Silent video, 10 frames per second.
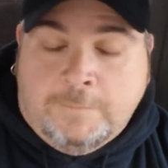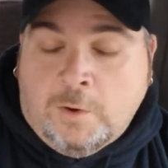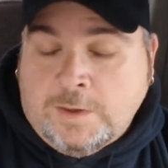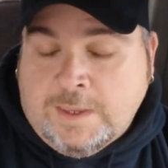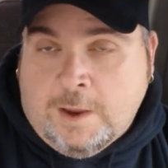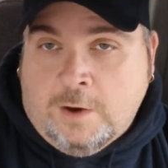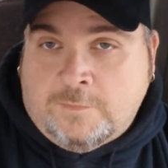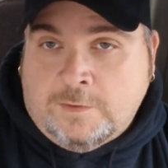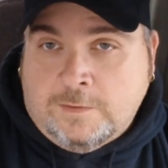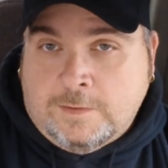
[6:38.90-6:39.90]
Pull you
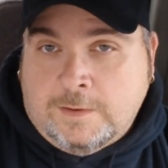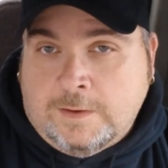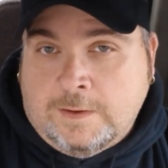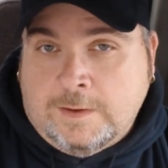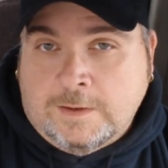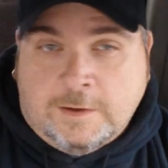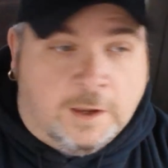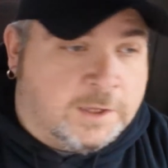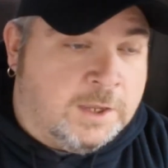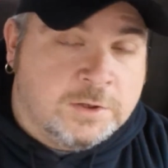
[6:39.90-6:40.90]
over,
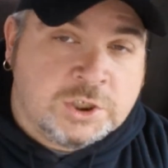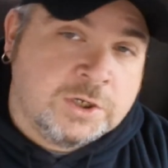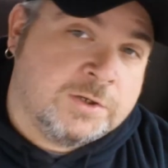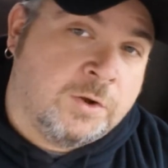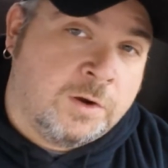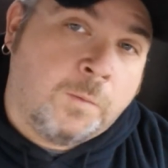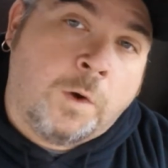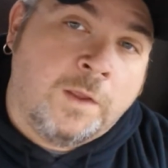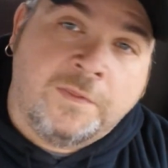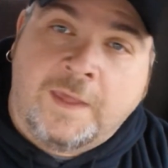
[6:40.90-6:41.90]
accuse you of doing
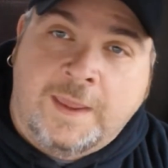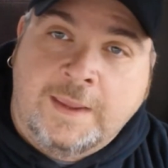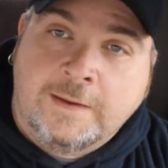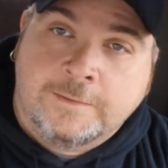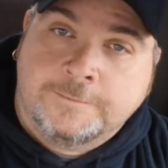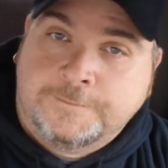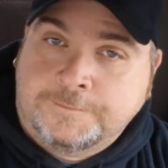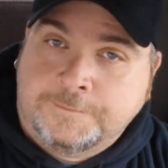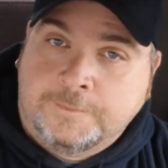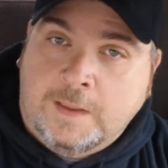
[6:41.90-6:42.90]
one thing.
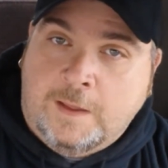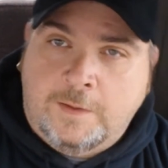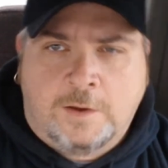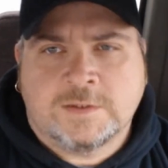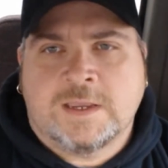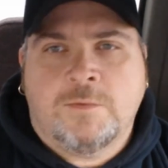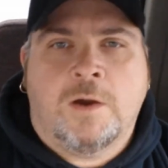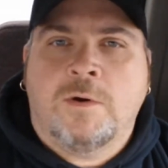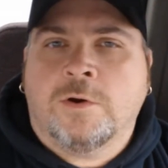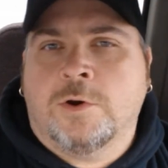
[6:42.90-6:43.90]
They want to say,
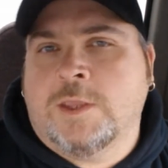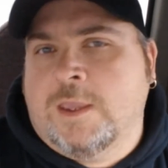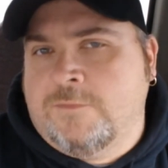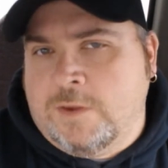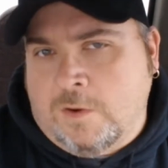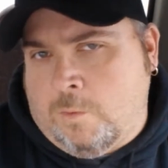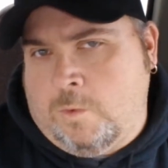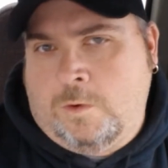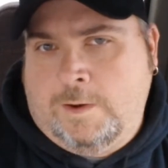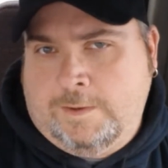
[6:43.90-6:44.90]
well, we're going to give you a
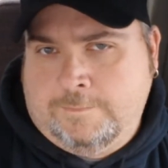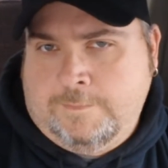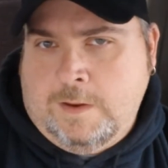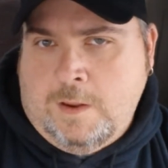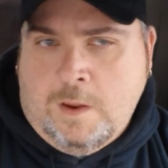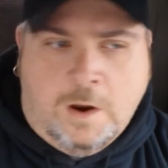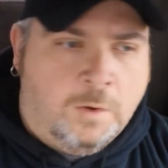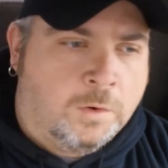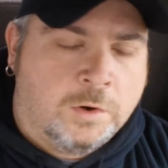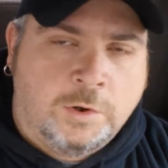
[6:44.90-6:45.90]
warning,
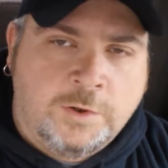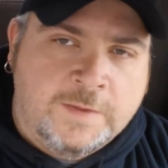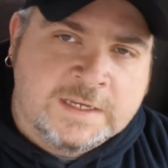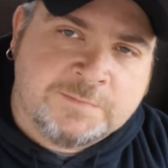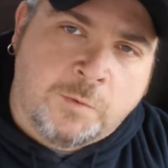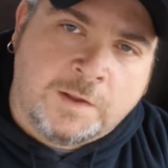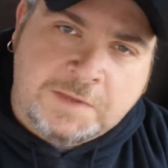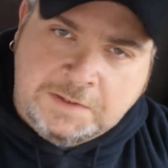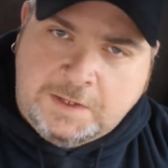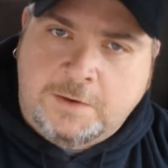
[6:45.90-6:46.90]
or we're going to do this. But
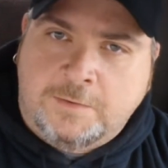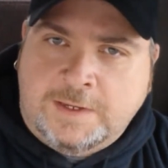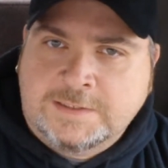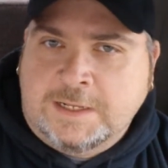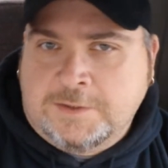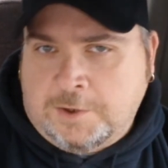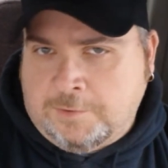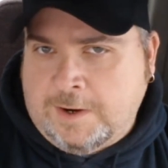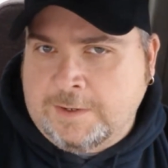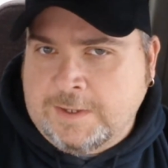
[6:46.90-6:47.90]
what they do is they turn
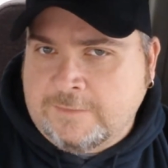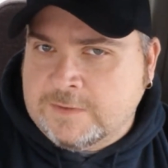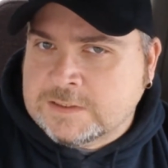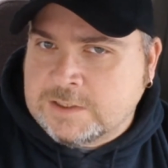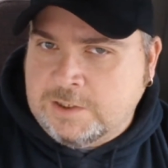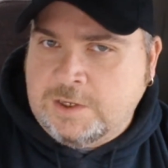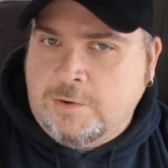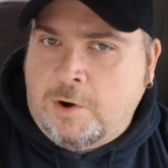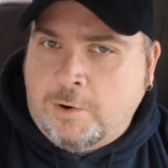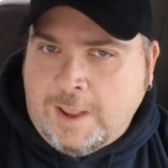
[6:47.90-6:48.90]
around and give this to
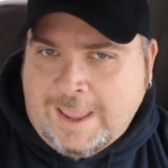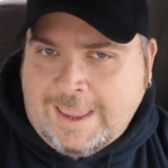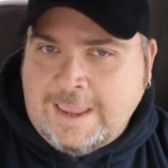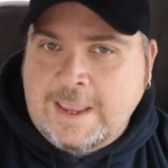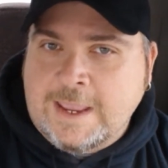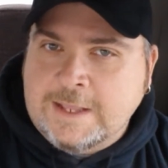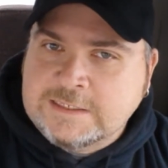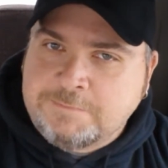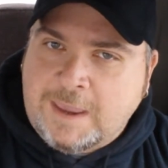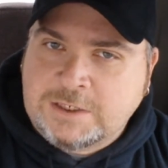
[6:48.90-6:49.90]
you on a
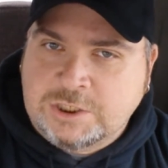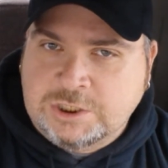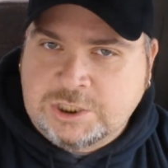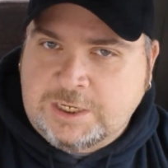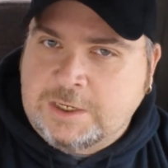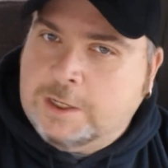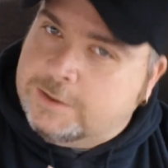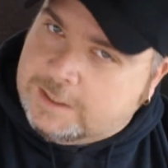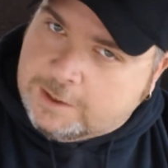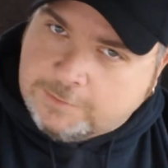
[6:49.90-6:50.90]
inspection sheet, a
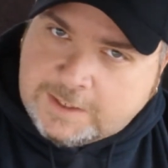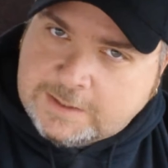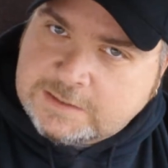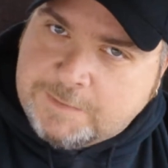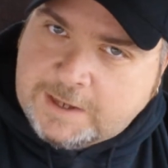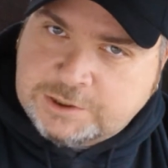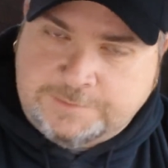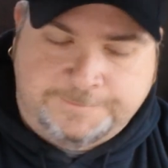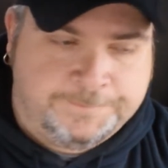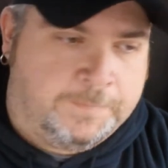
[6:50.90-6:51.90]
DOT inspection.